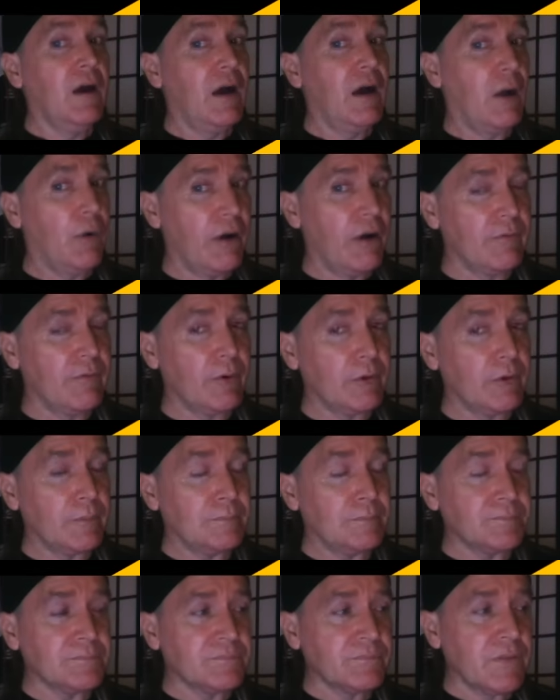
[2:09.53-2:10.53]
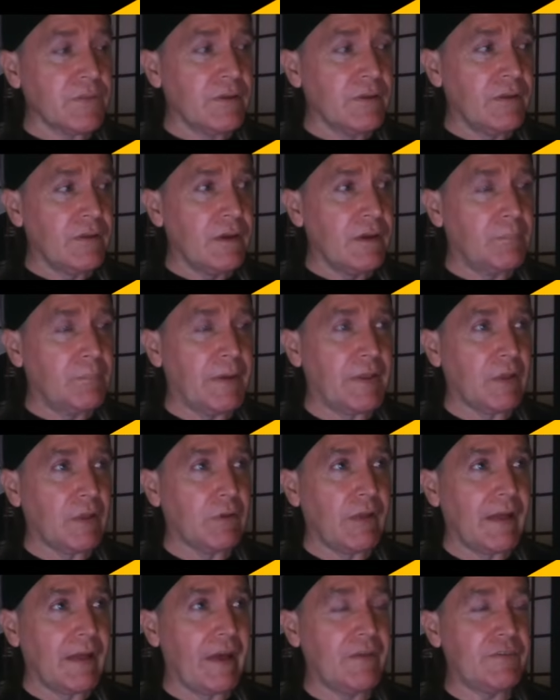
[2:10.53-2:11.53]
However, by the
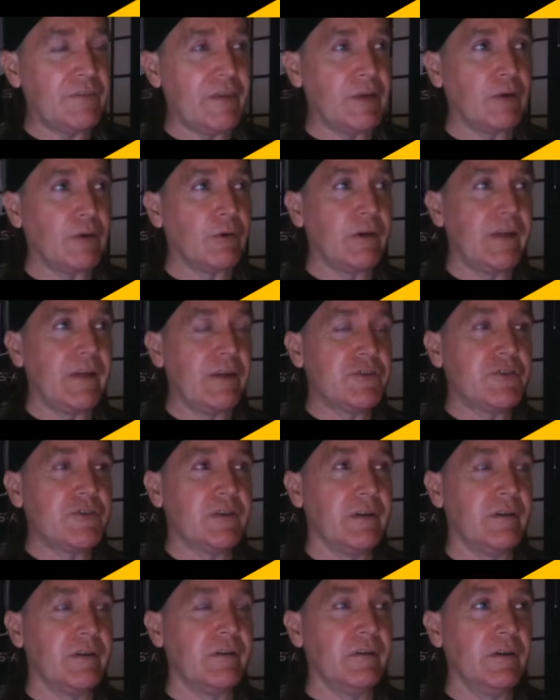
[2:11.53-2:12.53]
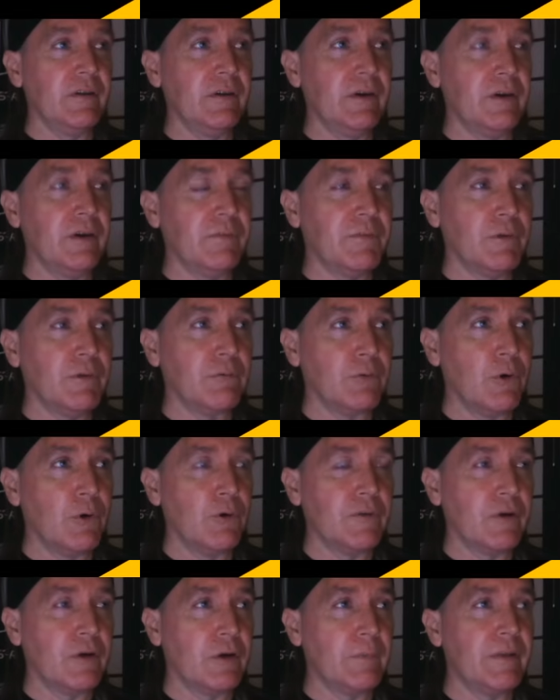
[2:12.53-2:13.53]
last iteration of the
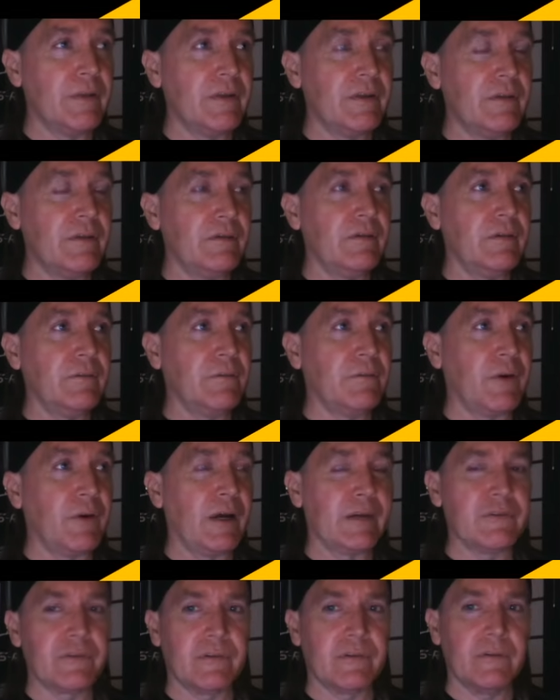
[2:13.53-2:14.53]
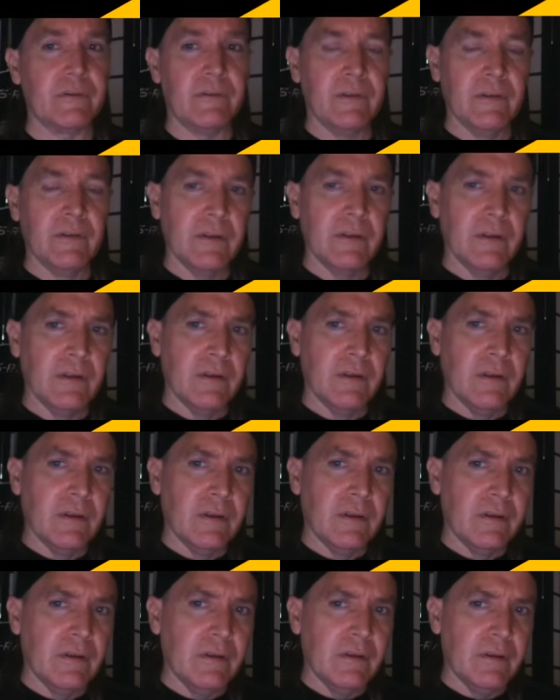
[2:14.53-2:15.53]
Rote Armee Fraktion,
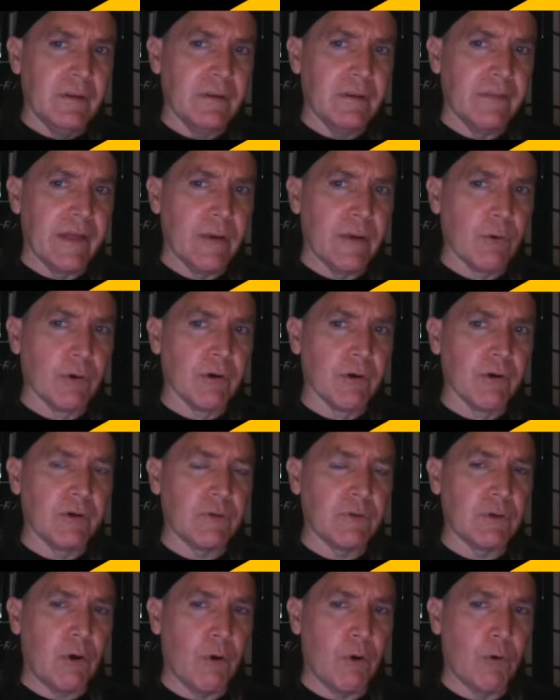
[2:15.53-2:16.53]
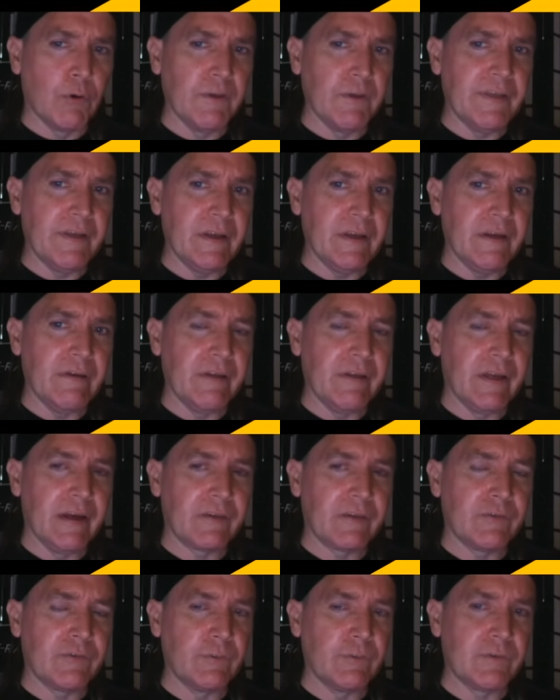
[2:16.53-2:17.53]
they were totally
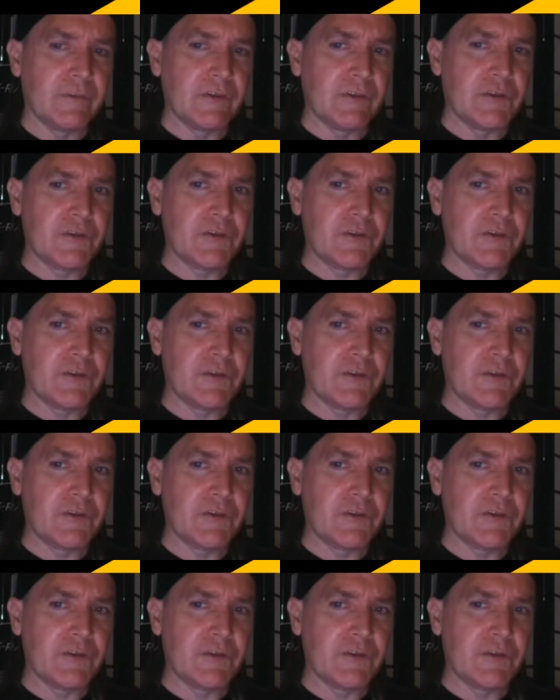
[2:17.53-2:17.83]
indexed with the